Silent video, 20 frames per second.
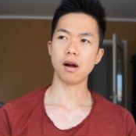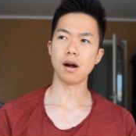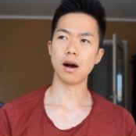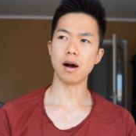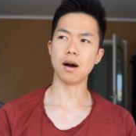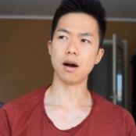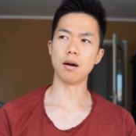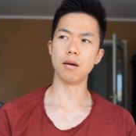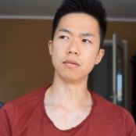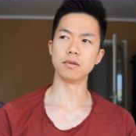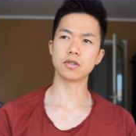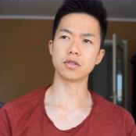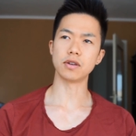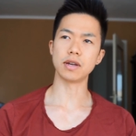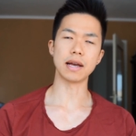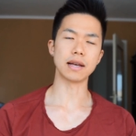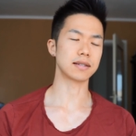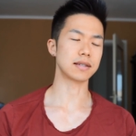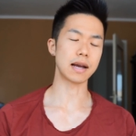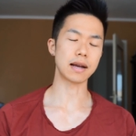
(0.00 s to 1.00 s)
Um, so
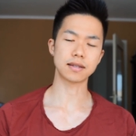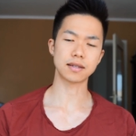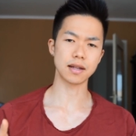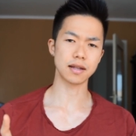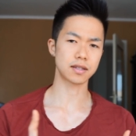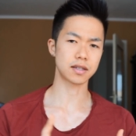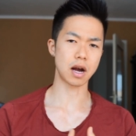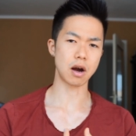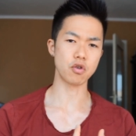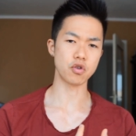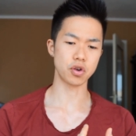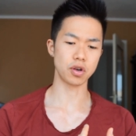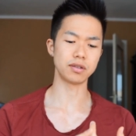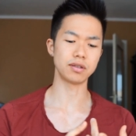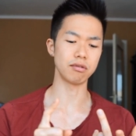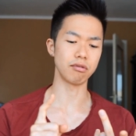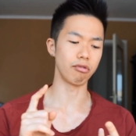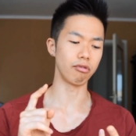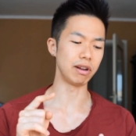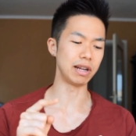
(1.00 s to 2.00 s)
yeah, sexless culture
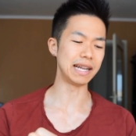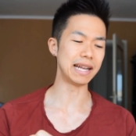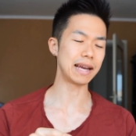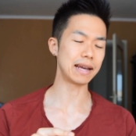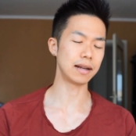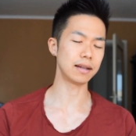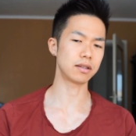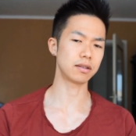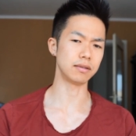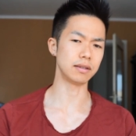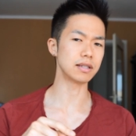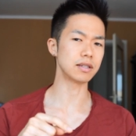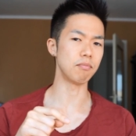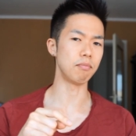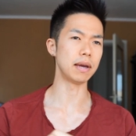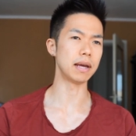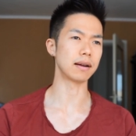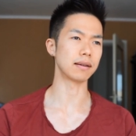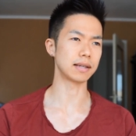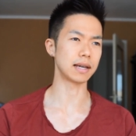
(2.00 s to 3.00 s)
is related to this
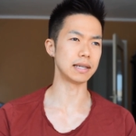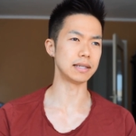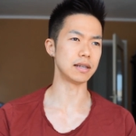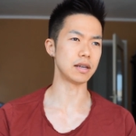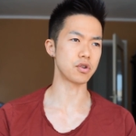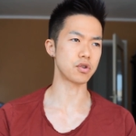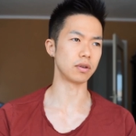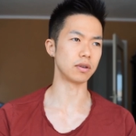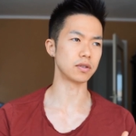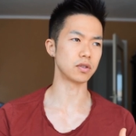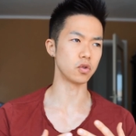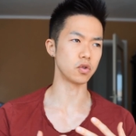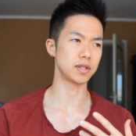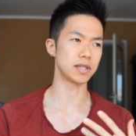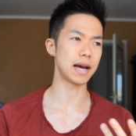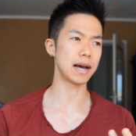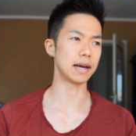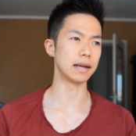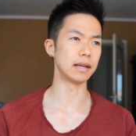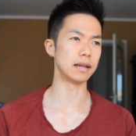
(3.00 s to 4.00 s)
bigotization in
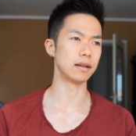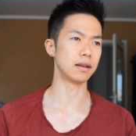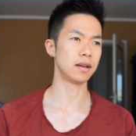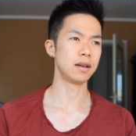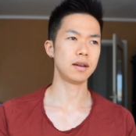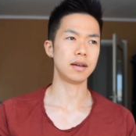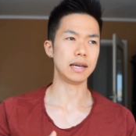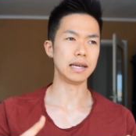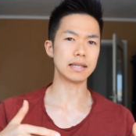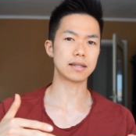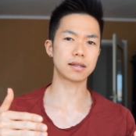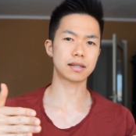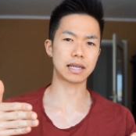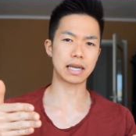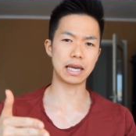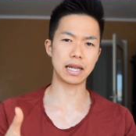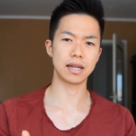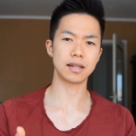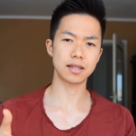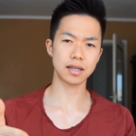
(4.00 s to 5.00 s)
society. It's
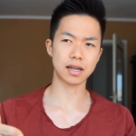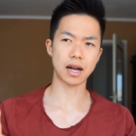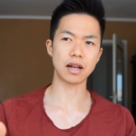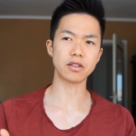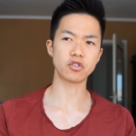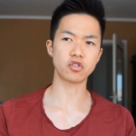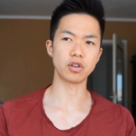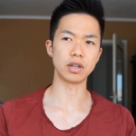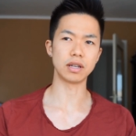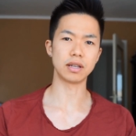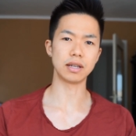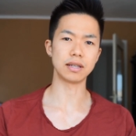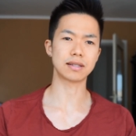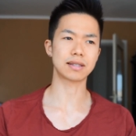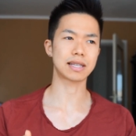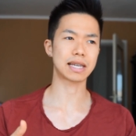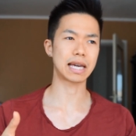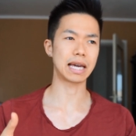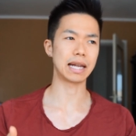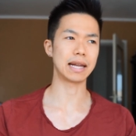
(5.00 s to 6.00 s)
killing the country.
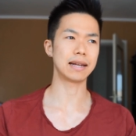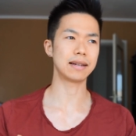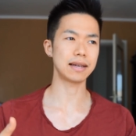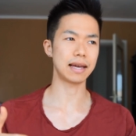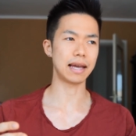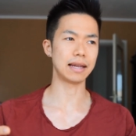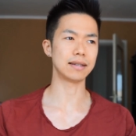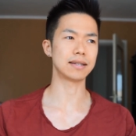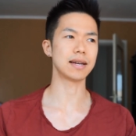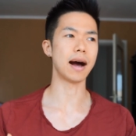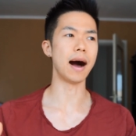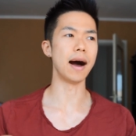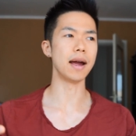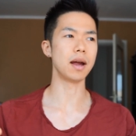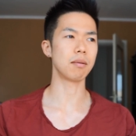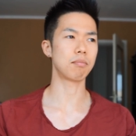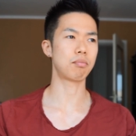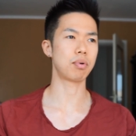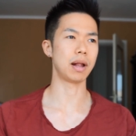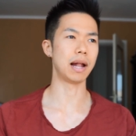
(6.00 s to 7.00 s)
It's killing the
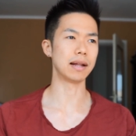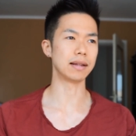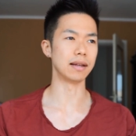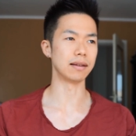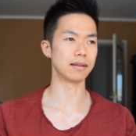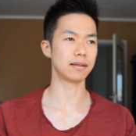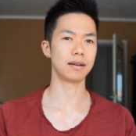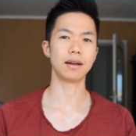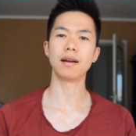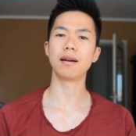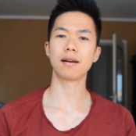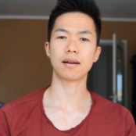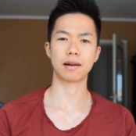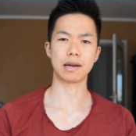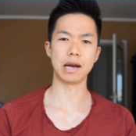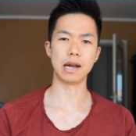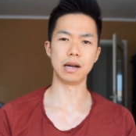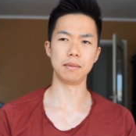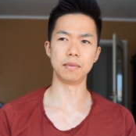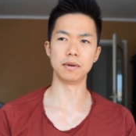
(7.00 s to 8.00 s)
entire planet.
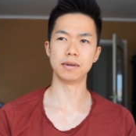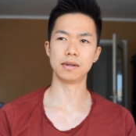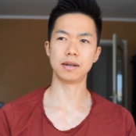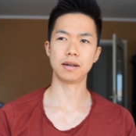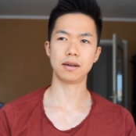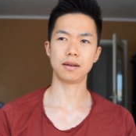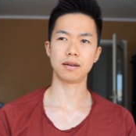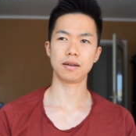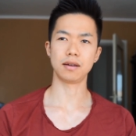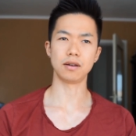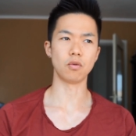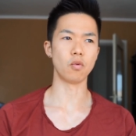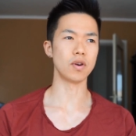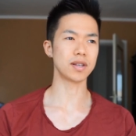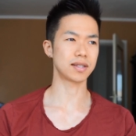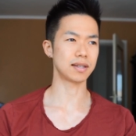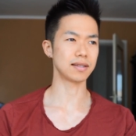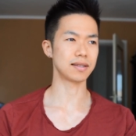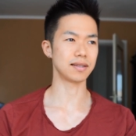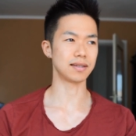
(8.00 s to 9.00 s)
Kind of, you know,
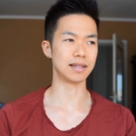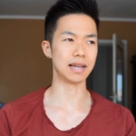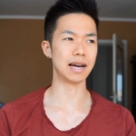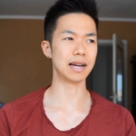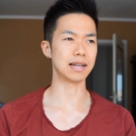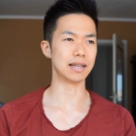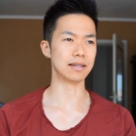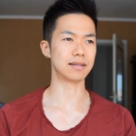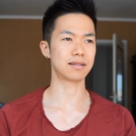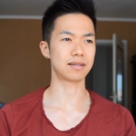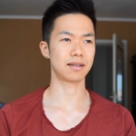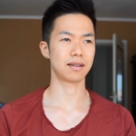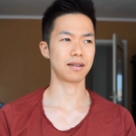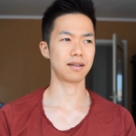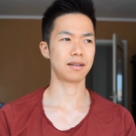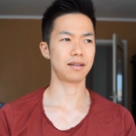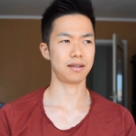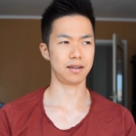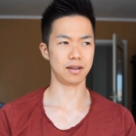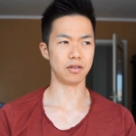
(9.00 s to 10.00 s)
Western societies,
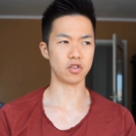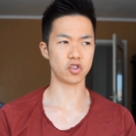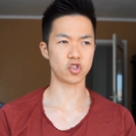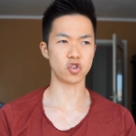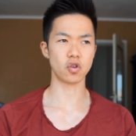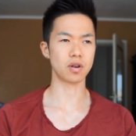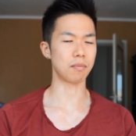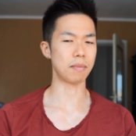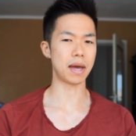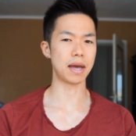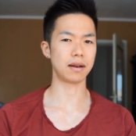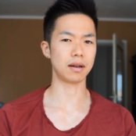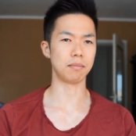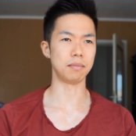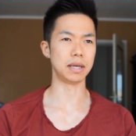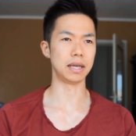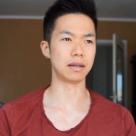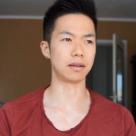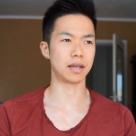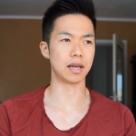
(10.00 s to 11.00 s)
strong men are
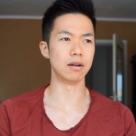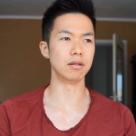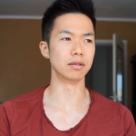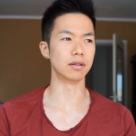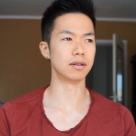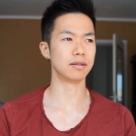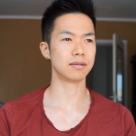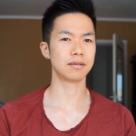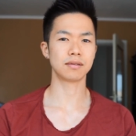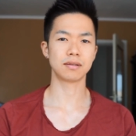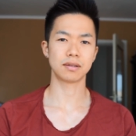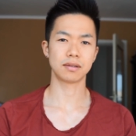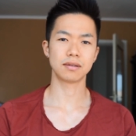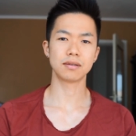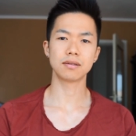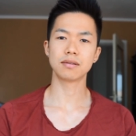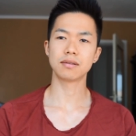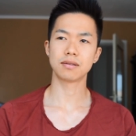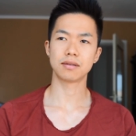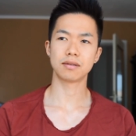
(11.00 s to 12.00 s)
being killed.
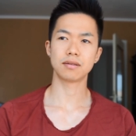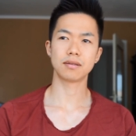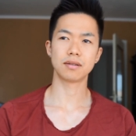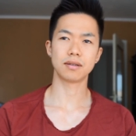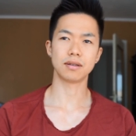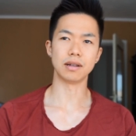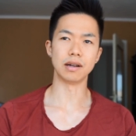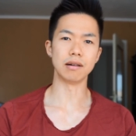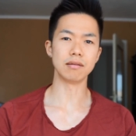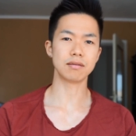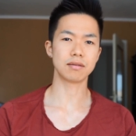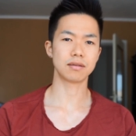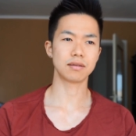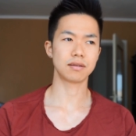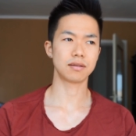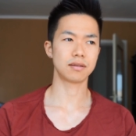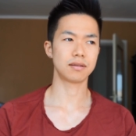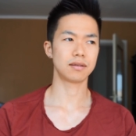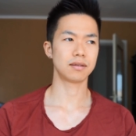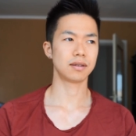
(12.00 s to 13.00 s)
You know,
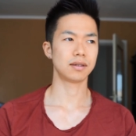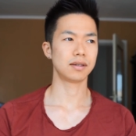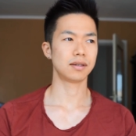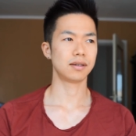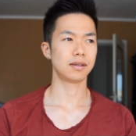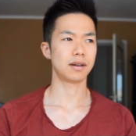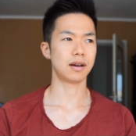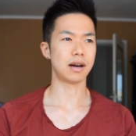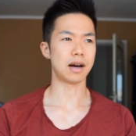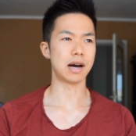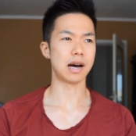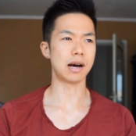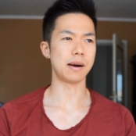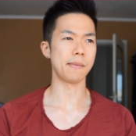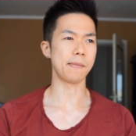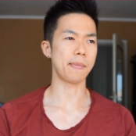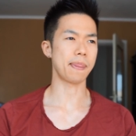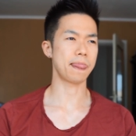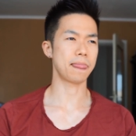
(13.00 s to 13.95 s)
um,